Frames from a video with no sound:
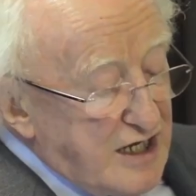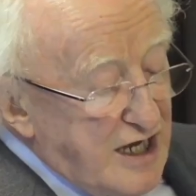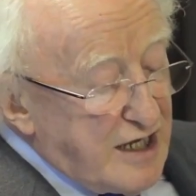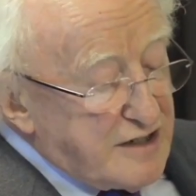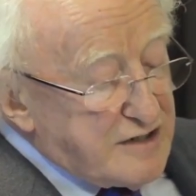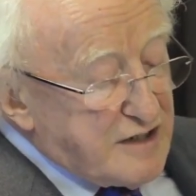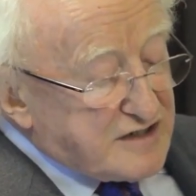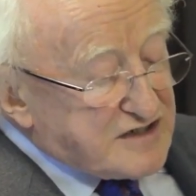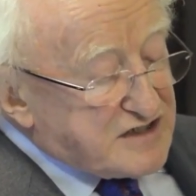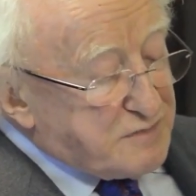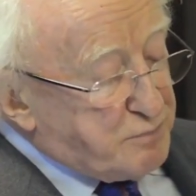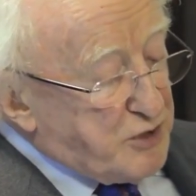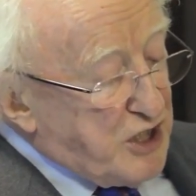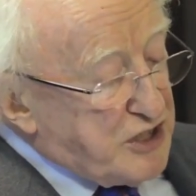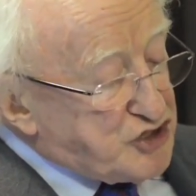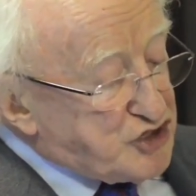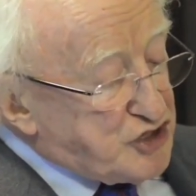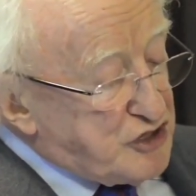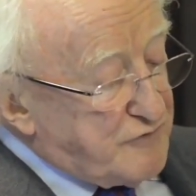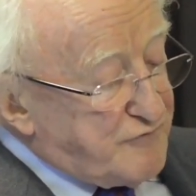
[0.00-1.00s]
an
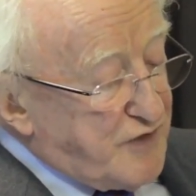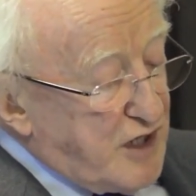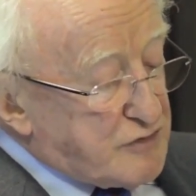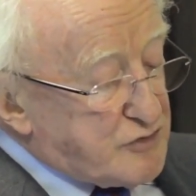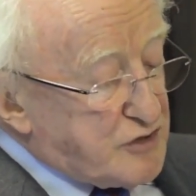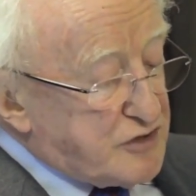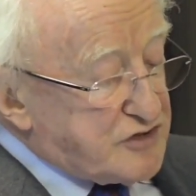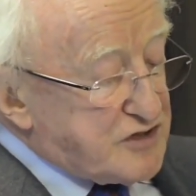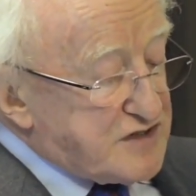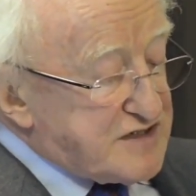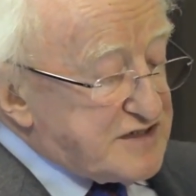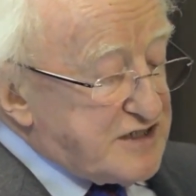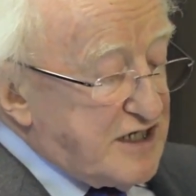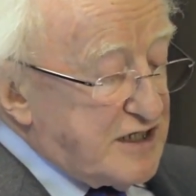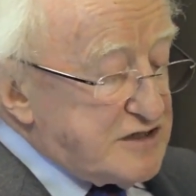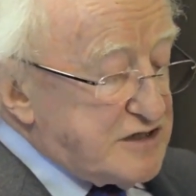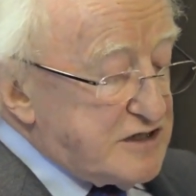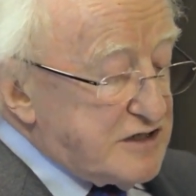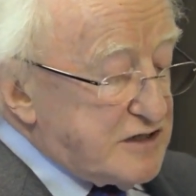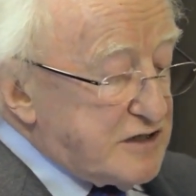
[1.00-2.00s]
expression of our
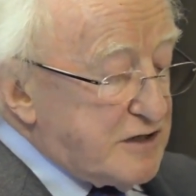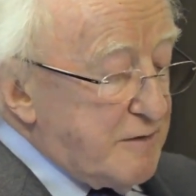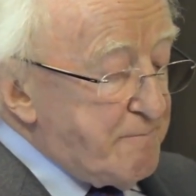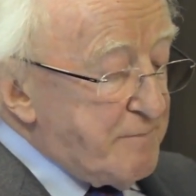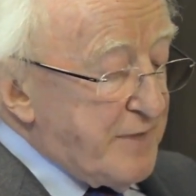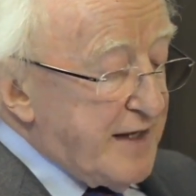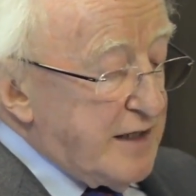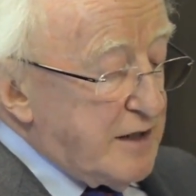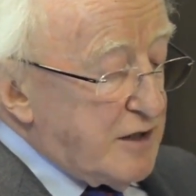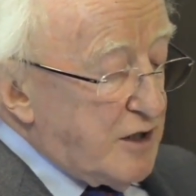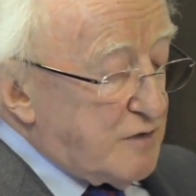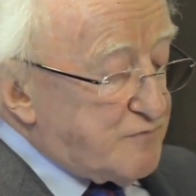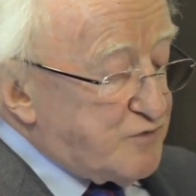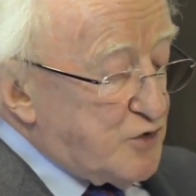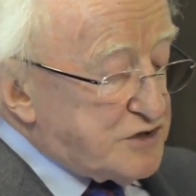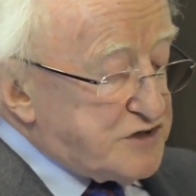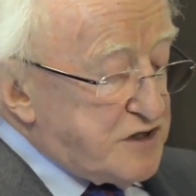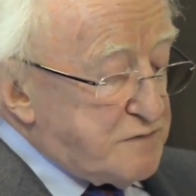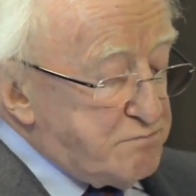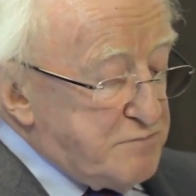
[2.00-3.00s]
understanding of
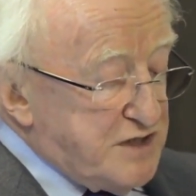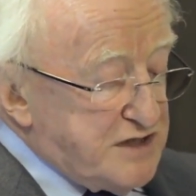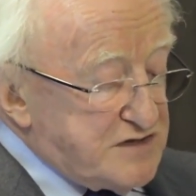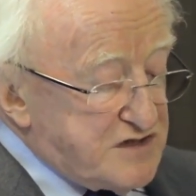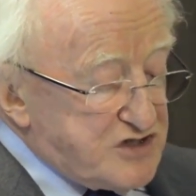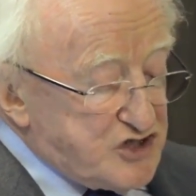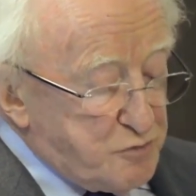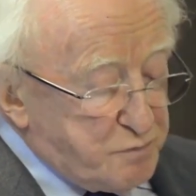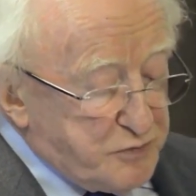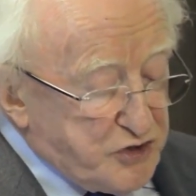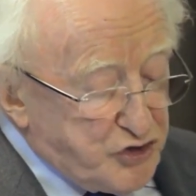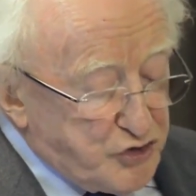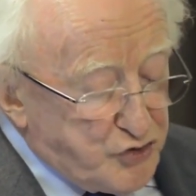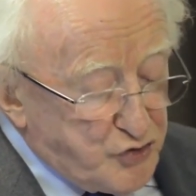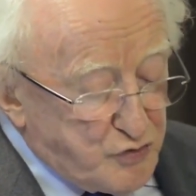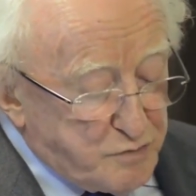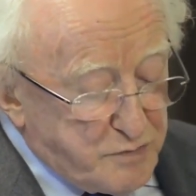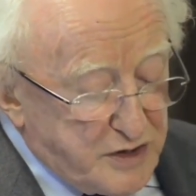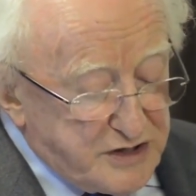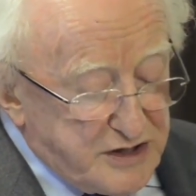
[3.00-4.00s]
what it means to be
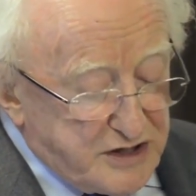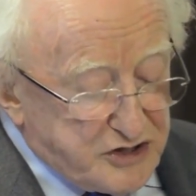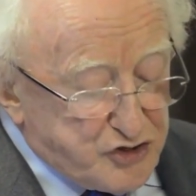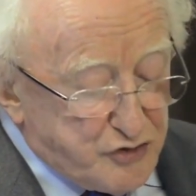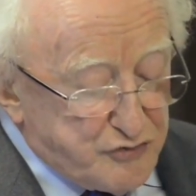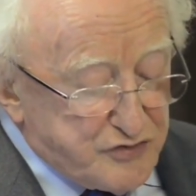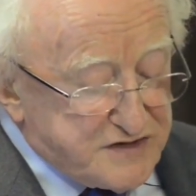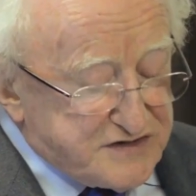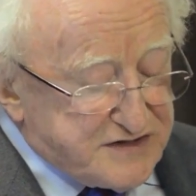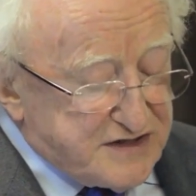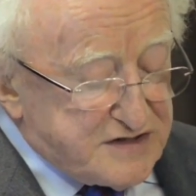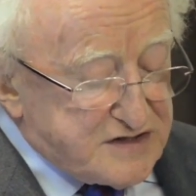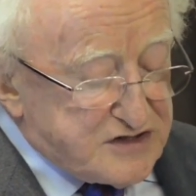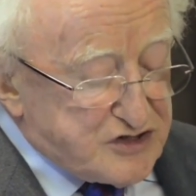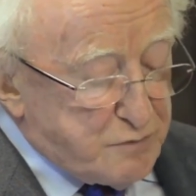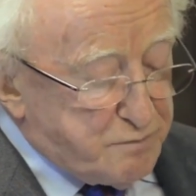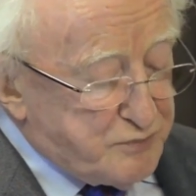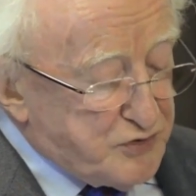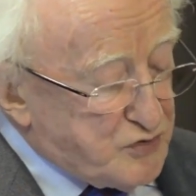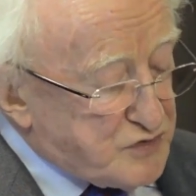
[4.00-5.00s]
human and to
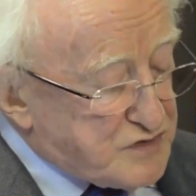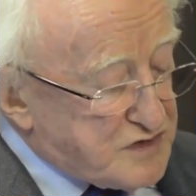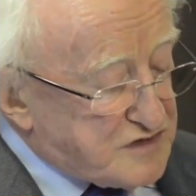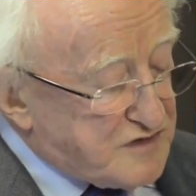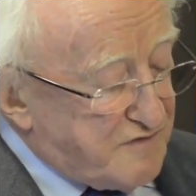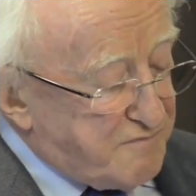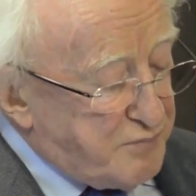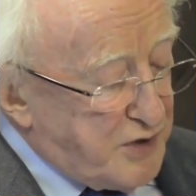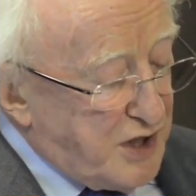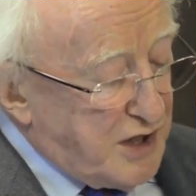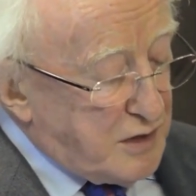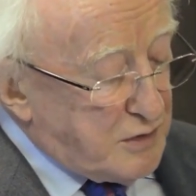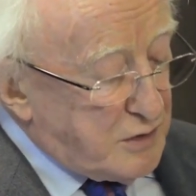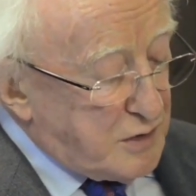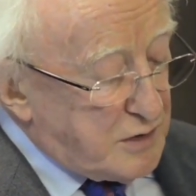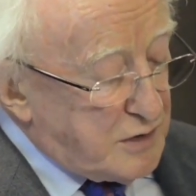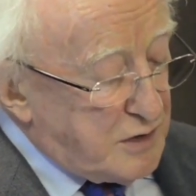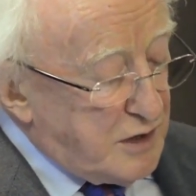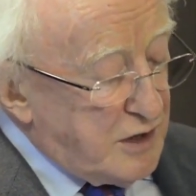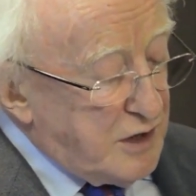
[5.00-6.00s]
resist abuses of power,